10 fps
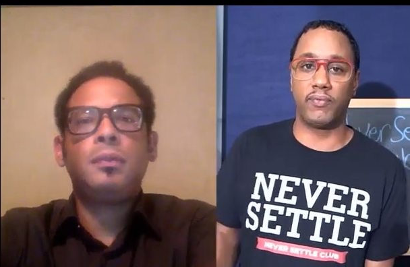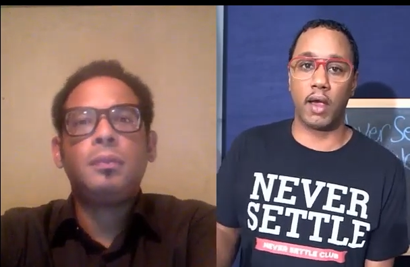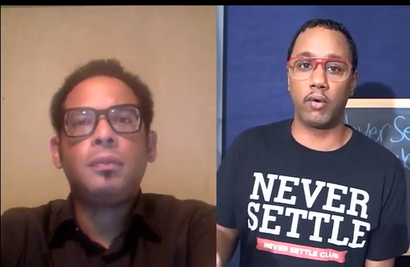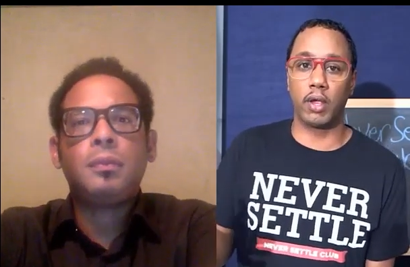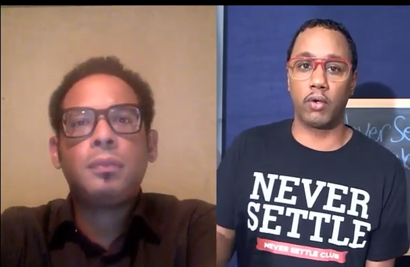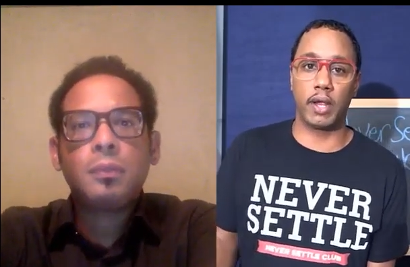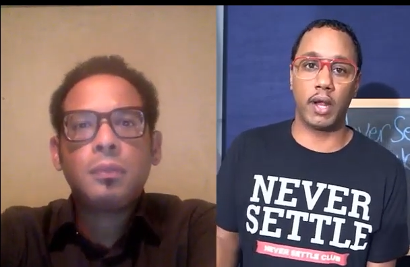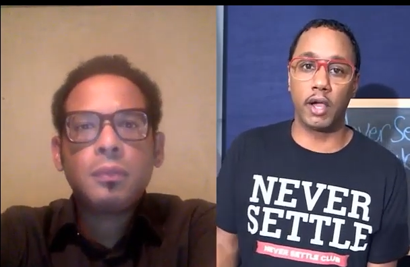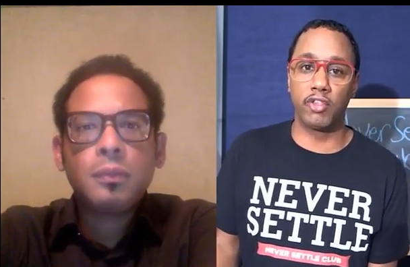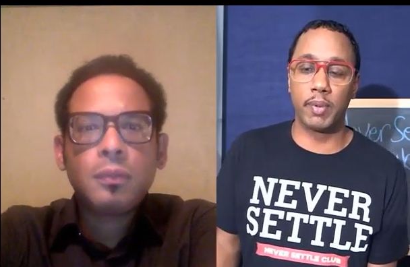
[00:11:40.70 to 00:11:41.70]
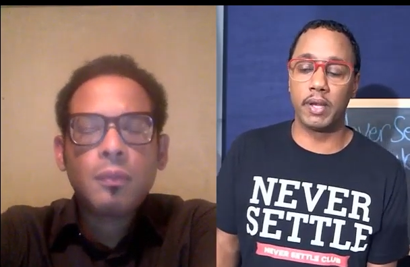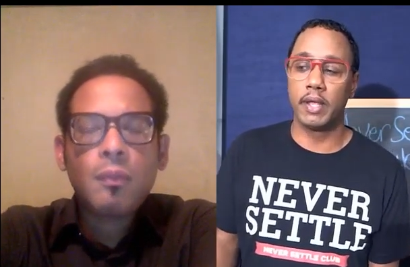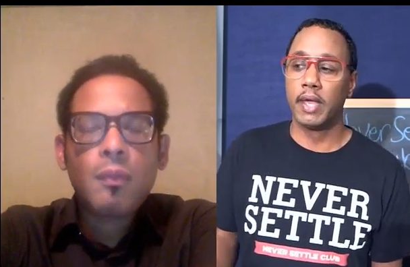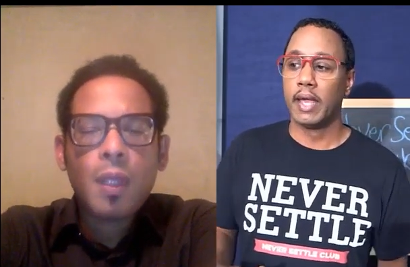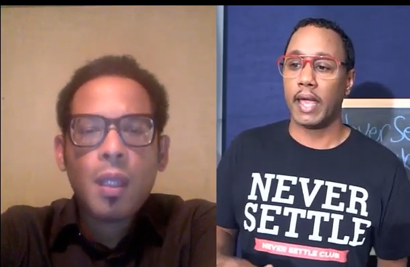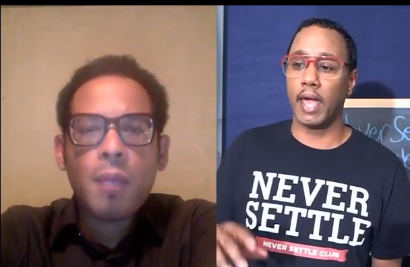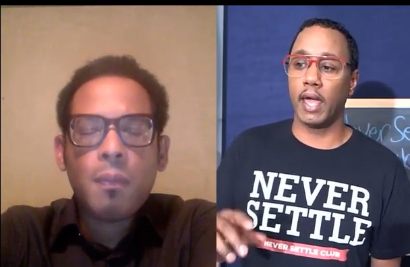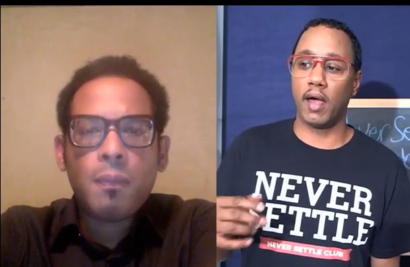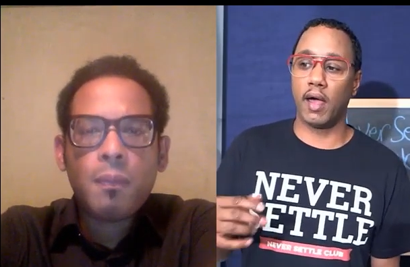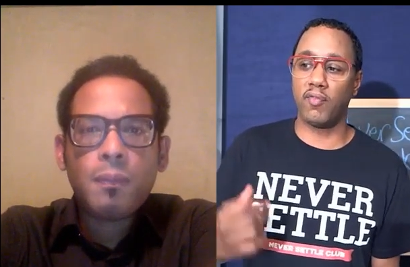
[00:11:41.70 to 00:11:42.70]
Speaker 1: and a very great husband.
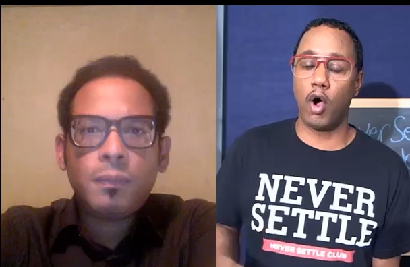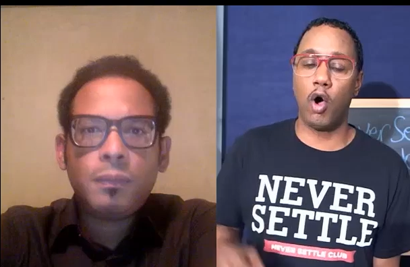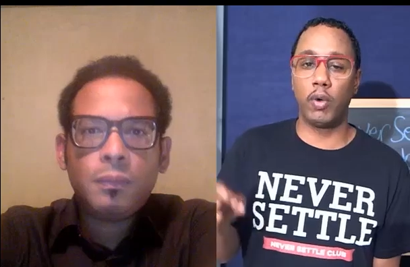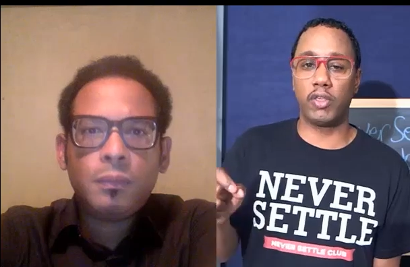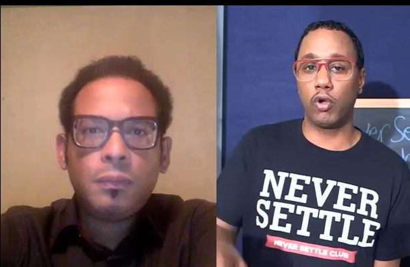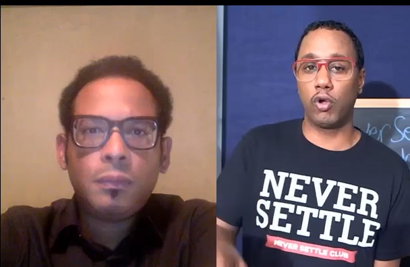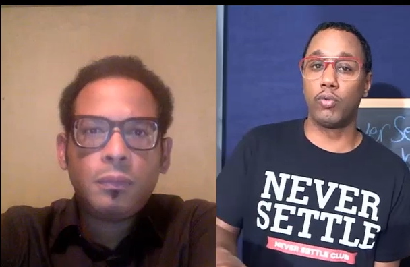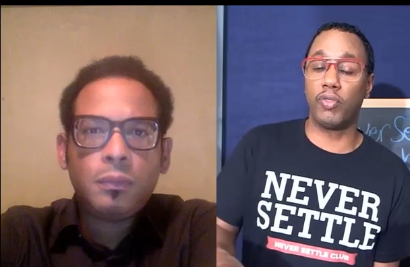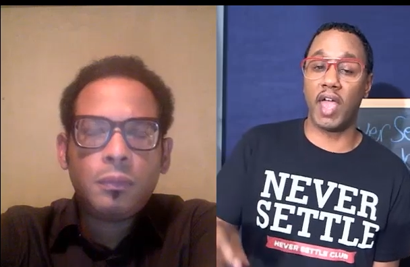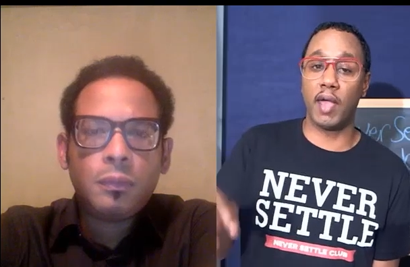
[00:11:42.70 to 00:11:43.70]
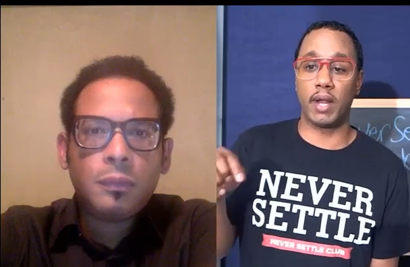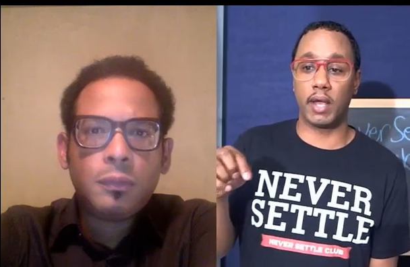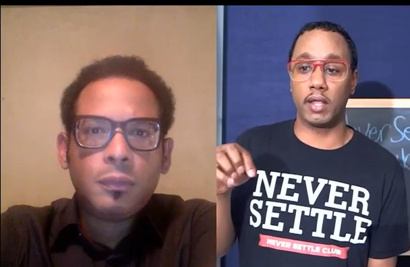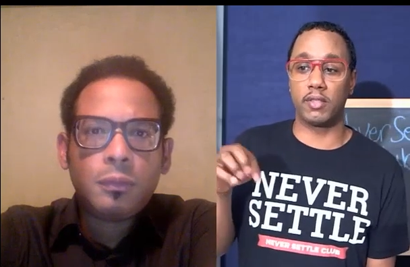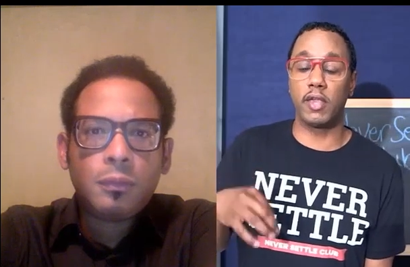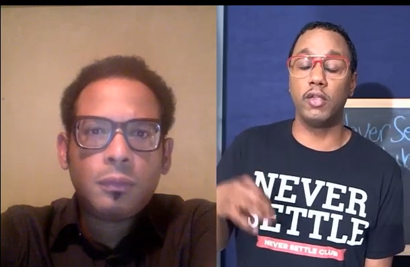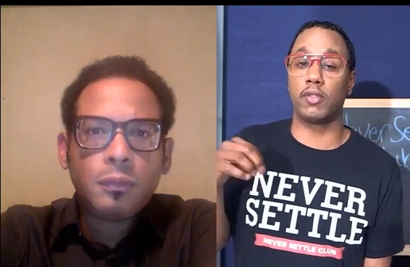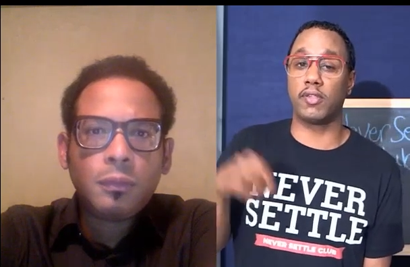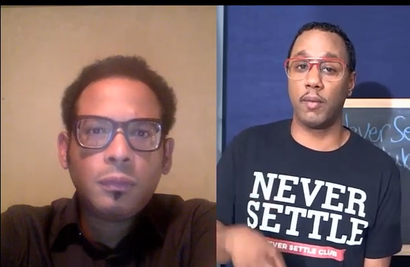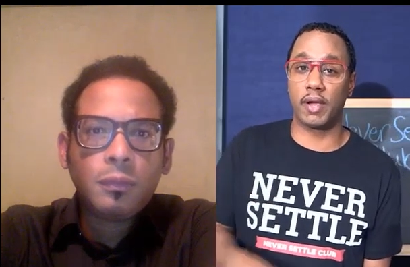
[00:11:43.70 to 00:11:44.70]
Yep. And I've always told them, and I
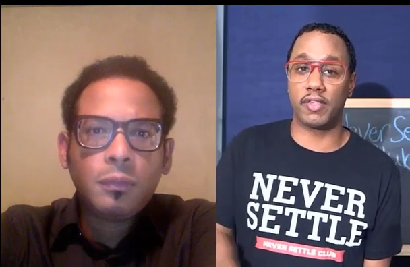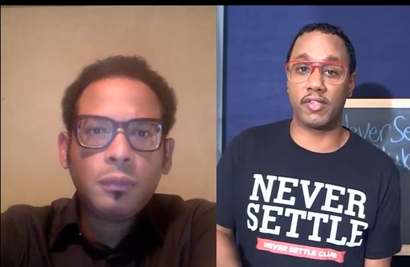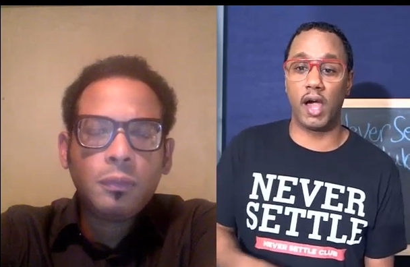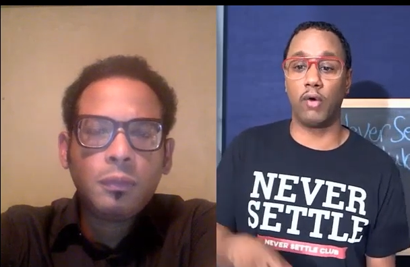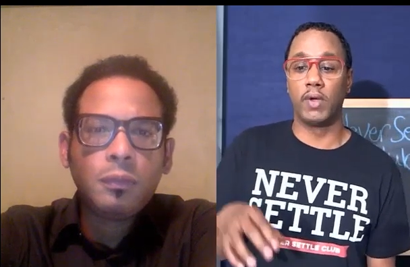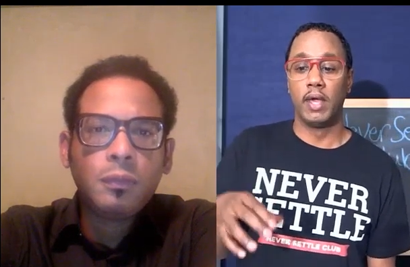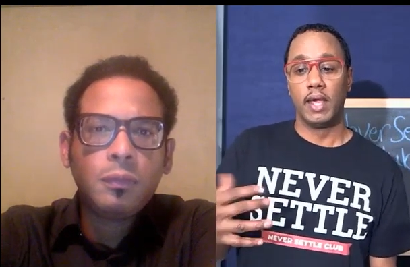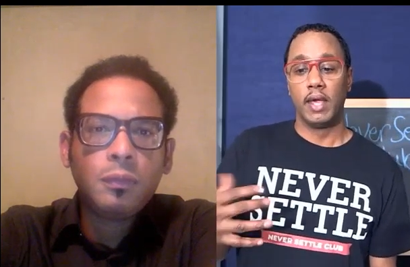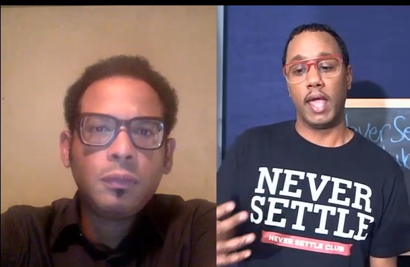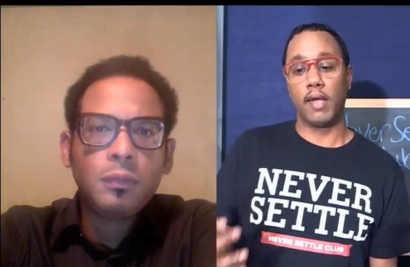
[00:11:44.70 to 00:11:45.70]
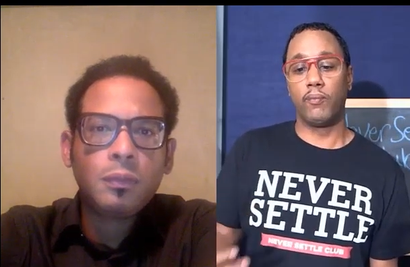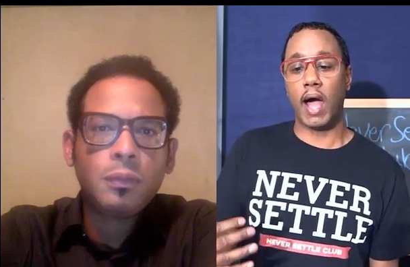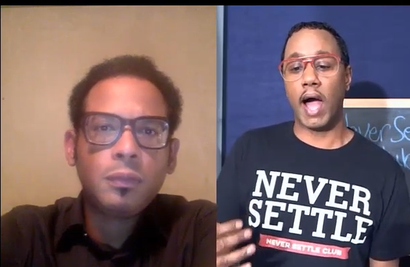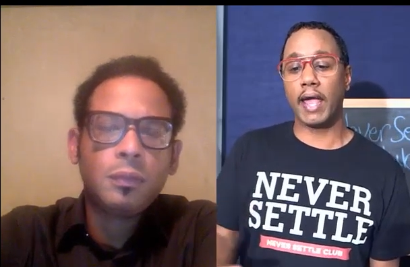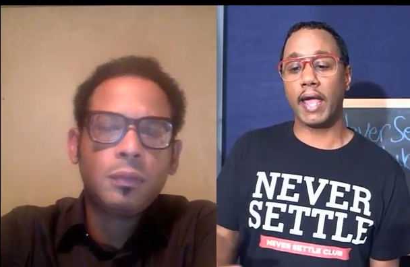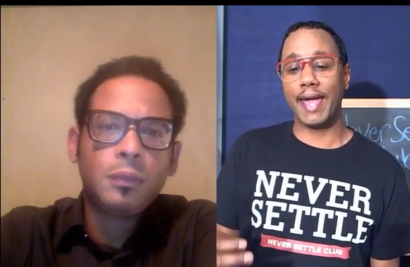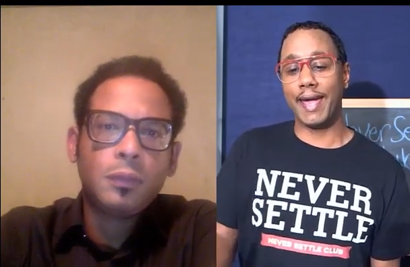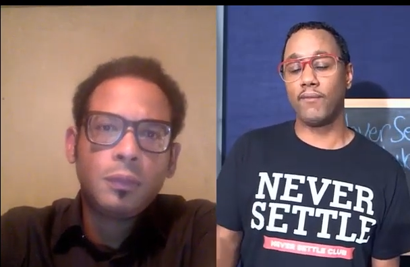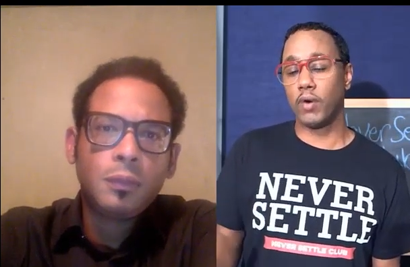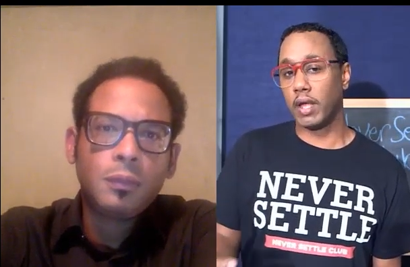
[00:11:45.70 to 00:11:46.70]
continue to tell myself, if
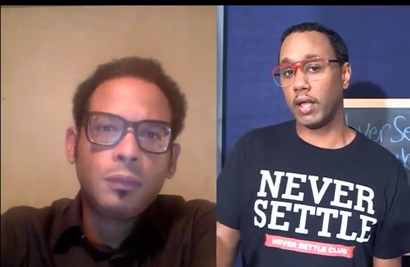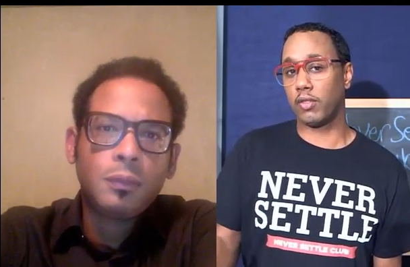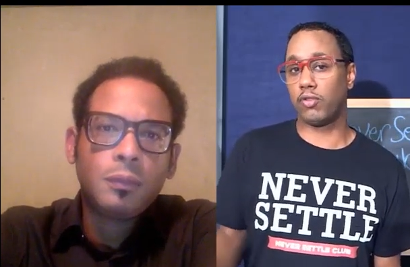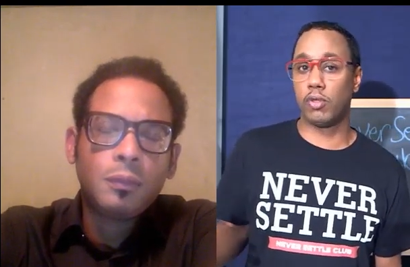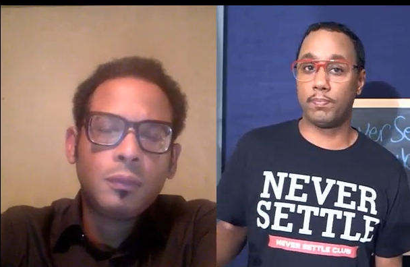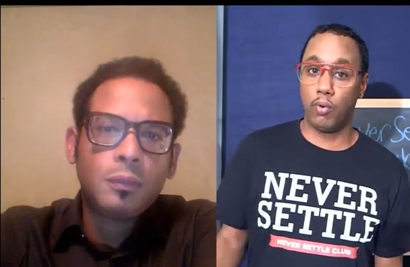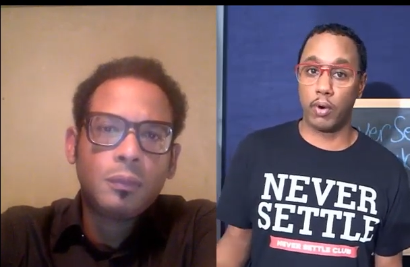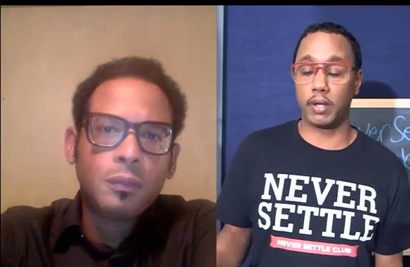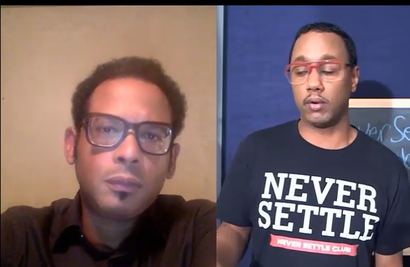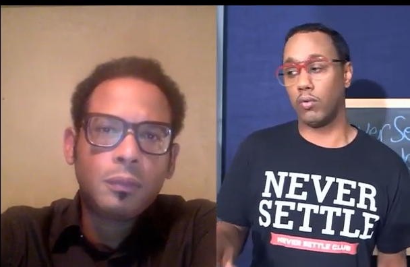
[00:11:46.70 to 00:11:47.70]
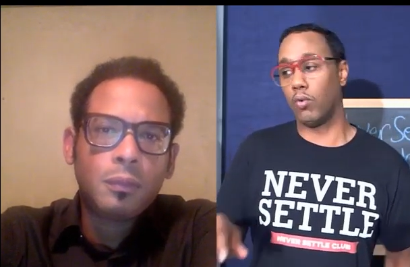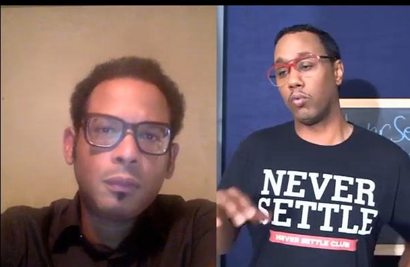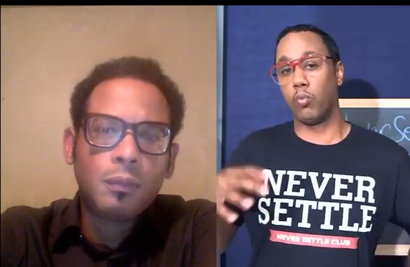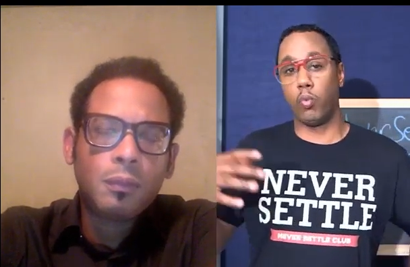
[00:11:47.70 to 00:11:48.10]
I ever get to the point,